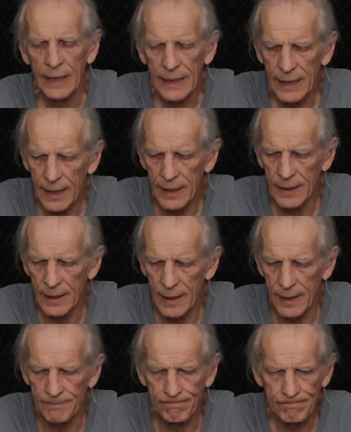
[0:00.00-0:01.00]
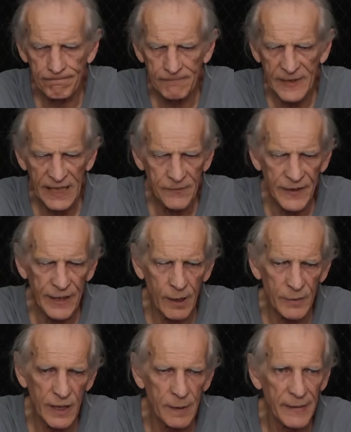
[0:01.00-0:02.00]
And next video
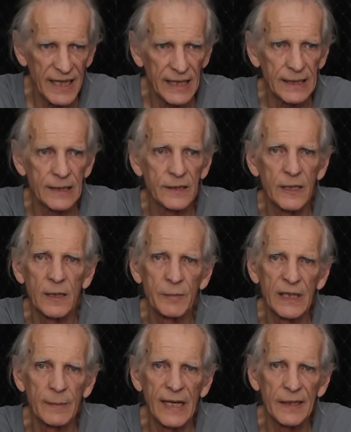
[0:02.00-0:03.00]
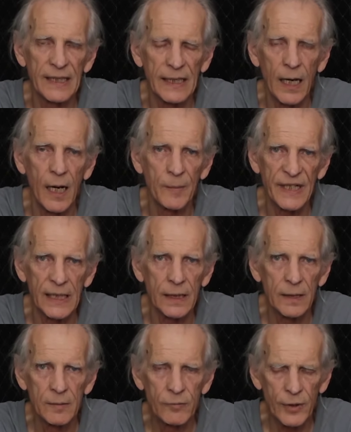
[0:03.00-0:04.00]
I'm going to make is going to be about the
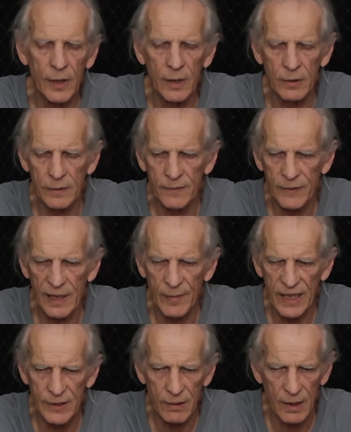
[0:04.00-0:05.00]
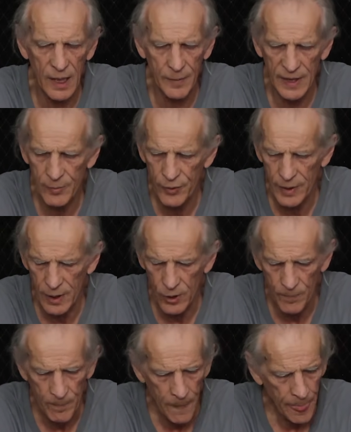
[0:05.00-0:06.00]
Omni Pro, the FretMaestro Omni Pro.